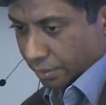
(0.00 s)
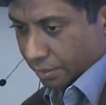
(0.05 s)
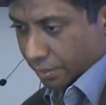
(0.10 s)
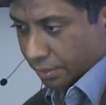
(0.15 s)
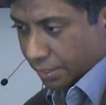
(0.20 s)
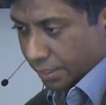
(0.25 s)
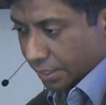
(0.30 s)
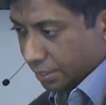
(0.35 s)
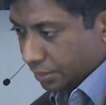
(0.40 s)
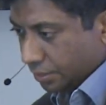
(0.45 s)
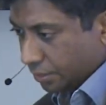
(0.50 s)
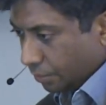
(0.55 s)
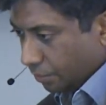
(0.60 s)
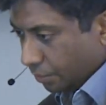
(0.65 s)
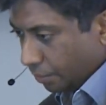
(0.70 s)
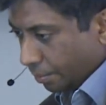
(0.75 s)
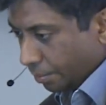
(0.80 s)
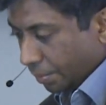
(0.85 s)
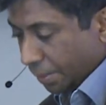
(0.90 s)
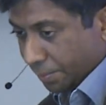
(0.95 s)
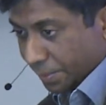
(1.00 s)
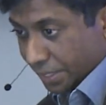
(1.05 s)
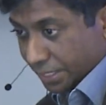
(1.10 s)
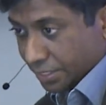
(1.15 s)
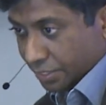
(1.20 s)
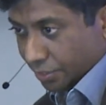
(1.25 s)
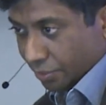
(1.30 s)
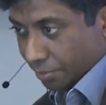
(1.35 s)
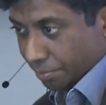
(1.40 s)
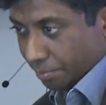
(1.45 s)
Okay, so maybe
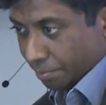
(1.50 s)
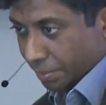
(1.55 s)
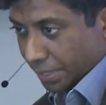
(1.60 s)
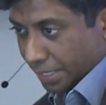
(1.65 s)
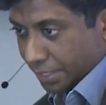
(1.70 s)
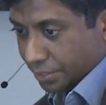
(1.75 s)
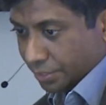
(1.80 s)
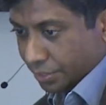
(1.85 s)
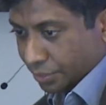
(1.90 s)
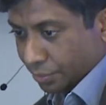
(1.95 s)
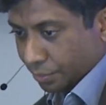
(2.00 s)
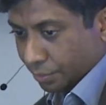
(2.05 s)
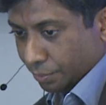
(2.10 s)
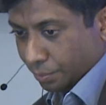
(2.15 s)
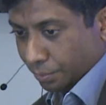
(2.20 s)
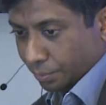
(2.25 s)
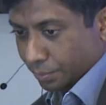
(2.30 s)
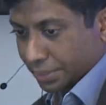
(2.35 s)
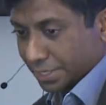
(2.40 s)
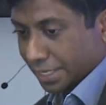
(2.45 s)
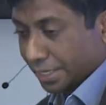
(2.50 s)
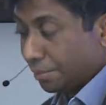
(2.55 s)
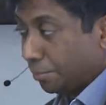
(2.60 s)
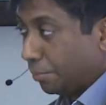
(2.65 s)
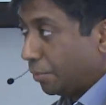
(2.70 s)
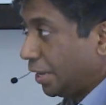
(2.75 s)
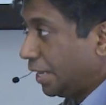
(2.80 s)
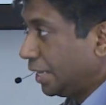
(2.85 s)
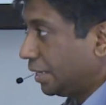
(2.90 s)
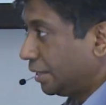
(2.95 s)
that's a good place to take a
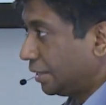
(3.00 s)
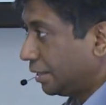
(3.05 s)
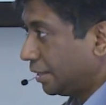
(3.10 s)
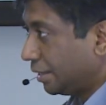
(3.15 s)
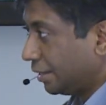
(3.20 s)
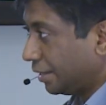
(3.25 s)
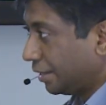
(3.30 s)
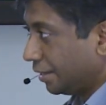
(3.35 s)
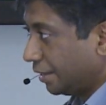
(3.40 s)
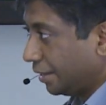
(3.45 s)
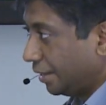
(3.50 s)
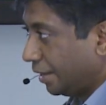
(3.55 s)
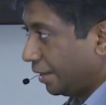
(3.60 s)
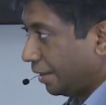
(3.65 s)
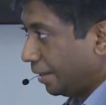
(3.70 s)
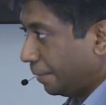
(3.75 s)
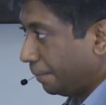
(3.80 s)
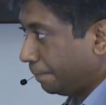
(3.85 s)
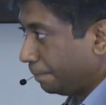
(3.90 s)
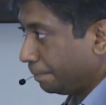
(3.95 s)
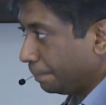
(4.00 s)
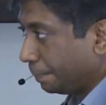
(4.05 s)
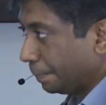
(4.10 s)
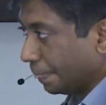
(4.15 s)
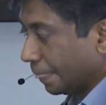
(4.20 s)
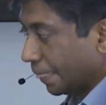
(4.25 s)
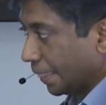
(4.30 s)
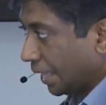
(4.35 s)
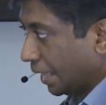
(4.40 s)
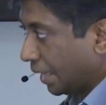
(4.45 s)
break.
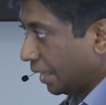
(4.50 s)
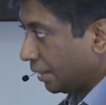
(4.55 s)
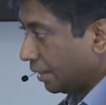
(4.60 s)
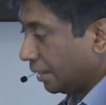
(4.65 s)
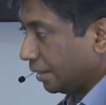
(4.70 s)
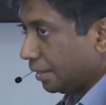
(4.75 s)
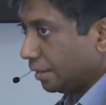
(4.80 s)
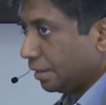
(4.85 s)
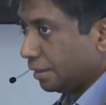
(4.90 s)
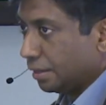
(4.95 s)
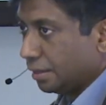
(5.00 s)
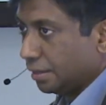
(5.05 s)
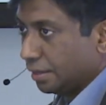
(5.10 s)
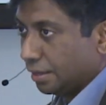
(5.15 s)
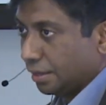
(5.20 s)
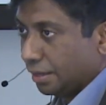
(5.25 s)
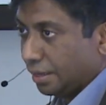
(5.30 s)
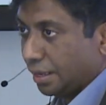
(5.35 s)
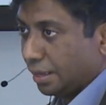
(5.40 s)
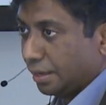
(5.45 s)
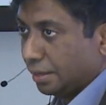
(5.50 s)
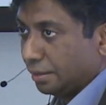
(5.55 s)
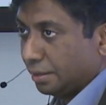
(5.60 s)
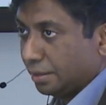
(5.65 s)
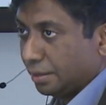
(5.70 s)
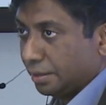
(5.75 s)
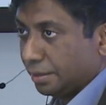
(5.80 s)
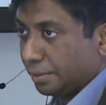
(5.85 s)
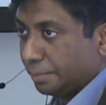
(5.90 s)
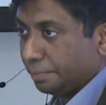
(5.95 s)
And then
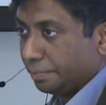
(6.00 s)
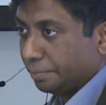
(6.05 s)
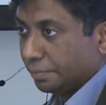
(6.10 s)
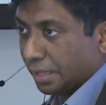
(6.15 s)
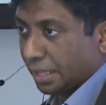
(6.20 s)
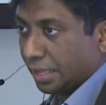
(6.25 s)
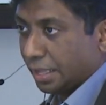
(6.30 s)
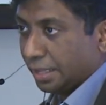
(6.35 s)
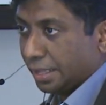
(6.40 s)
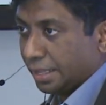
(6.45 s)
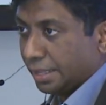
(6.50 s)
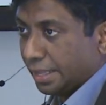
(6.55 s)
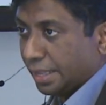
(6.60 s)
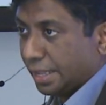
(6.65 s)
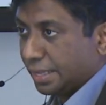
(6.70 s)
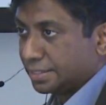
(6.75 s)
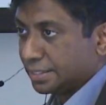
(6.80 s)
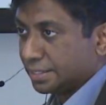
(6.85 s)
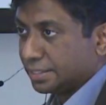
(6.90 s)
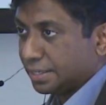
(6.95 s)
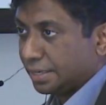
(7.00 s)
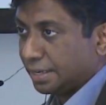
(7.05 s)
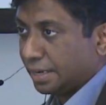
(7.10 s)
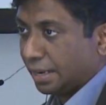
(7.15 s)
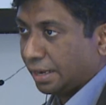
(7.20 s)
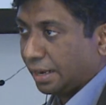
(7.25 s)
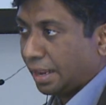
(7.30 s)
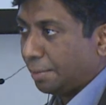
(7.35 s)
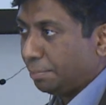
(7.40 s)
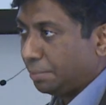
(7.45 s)
I'll, as I said,
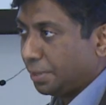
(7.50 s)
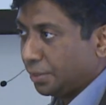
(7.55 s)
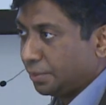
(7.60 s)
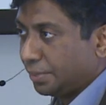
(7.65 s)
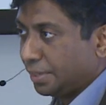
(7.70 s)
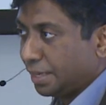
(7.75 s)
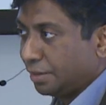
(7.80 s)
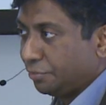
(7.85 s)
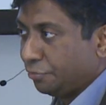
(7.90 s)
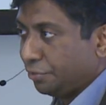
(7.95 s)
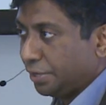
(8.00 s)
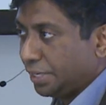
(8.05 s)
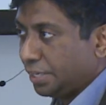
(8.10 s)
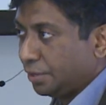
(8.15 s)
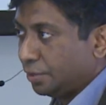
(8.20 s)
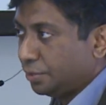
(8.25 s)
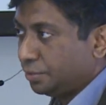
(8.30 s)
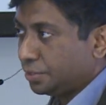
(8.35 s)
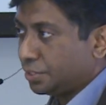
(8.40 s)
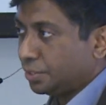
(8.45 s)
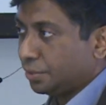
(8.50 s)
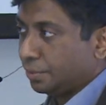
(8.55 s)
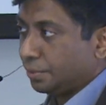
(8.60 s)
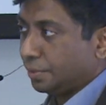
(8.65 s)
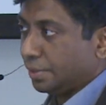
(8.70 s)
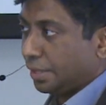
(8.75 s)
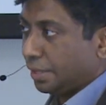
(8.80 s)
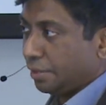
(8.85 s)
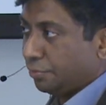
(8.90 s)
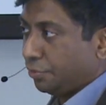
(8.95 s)
I'll upload that video.
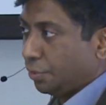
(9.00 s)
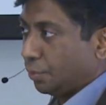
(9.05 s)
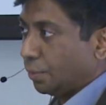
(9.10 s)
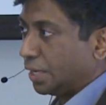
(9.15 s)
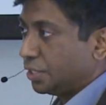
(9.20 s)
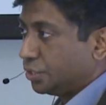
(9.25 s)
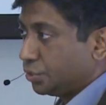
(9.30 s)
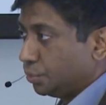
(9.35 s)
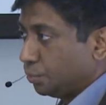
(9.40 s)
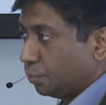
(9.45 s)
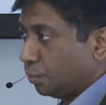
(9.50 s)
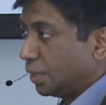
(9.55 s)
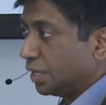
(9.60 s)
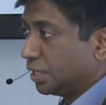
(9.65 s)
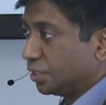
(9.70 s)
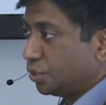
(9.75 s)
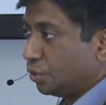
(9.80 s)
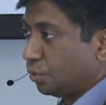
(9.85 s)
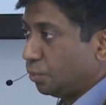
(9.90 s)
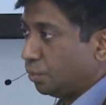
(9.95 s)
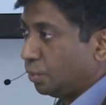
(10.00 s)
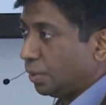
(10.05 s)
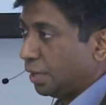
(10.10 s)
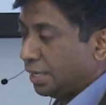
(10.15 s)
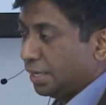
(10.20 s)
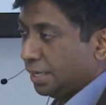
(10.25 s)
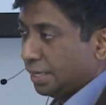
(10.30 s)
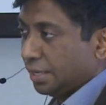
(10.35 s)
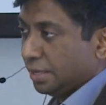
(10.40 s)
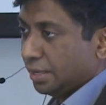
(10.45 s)
So if you want to work through
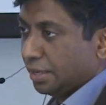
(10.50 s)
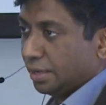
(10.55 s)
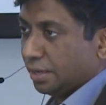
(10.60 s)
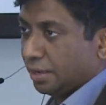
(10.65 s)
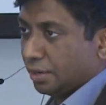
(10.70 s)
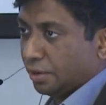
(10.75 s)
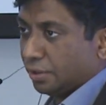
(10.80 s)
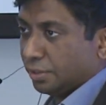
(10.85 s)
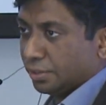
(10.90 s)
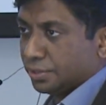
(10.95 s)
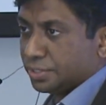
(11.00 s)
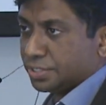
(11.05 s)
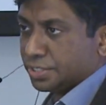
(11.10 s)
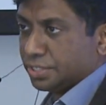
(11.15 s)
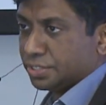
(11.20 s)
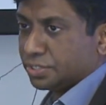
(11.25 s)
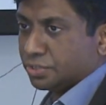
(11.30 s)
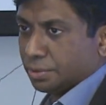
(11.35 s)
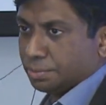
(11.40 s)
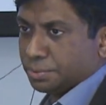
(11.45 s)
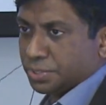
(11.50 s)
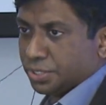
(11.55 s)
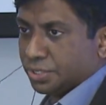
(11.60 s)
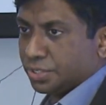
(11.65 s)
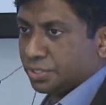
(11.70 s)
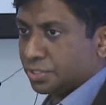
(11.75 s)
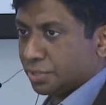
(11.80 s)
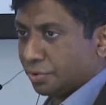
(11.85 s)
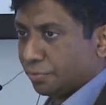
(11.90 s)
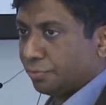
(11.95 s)
all those
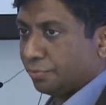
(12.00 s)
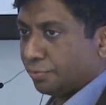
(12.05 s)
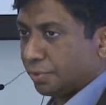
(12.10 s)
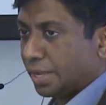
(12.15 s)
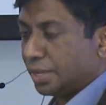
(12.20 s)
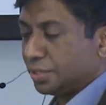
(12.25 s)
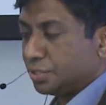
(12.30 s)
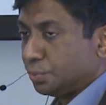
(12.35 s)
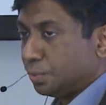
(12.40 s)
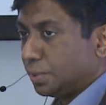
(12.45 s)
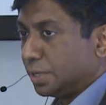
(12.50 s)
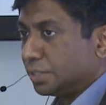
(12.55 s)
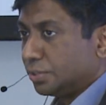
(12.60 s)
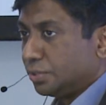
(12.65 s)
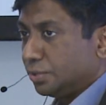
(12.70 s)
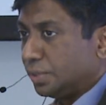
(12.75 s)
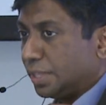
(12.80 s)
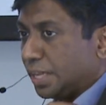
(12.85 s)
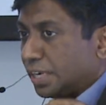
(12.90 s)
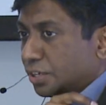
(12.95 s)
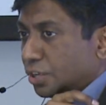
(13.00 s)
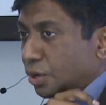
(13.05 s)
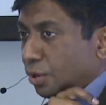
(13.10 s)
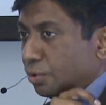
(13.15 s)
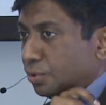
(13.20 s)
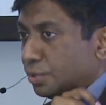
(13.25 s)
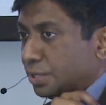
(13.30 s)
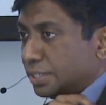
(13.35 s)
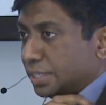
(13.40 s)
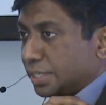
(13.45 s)
descriptions of how to work through that
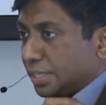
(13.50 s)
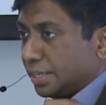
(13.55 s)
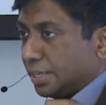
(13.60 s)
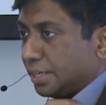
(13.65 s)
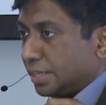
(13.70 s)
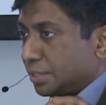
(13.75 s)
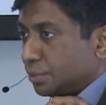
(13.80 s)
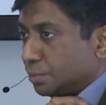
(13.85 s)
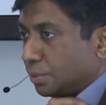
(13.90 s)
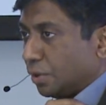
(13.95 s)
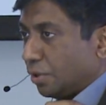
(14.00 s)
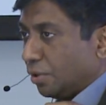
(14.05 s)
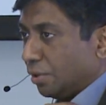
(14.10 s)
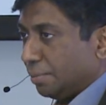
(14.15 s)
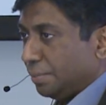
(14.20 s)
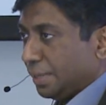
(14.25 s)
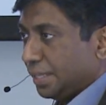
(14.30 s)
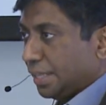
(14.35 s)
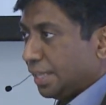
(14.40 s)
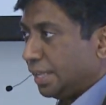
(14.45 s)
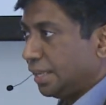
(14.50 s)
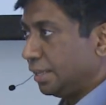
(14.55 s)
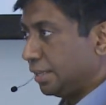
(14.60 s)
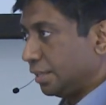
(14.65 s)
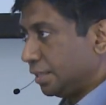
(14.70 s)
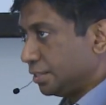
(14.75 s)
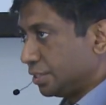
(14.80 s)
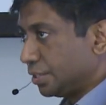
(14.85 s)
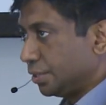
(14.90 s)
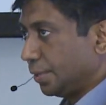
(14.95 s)
code, it will all be
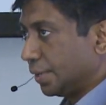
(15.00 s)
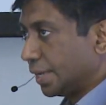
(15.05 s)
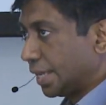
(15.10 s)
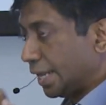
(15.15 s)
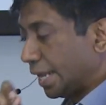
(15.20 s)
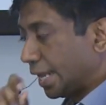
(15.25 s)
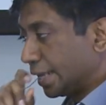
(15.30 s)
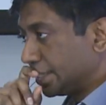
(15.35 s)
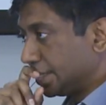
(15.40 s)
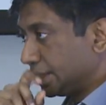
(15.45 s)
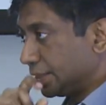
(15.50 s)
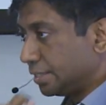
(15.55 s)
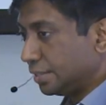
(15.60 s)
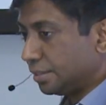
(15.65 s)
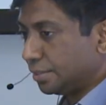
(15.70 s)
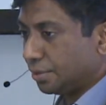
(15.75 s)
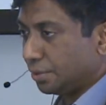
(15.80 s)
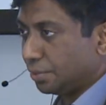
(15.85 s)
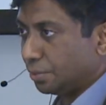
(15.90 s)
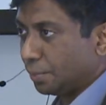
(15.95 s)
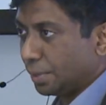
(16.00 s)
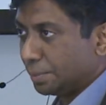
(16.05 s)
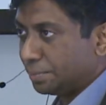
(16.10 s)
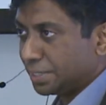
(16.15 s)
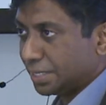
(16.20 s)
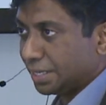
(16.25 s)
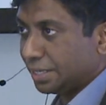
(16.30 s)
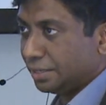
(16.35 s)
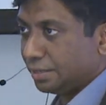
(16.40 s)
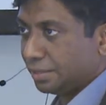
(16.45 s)
there, so you can access it through the
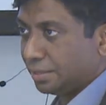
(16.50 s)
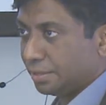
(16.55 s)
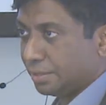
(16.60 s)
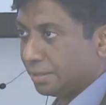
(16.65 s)
website.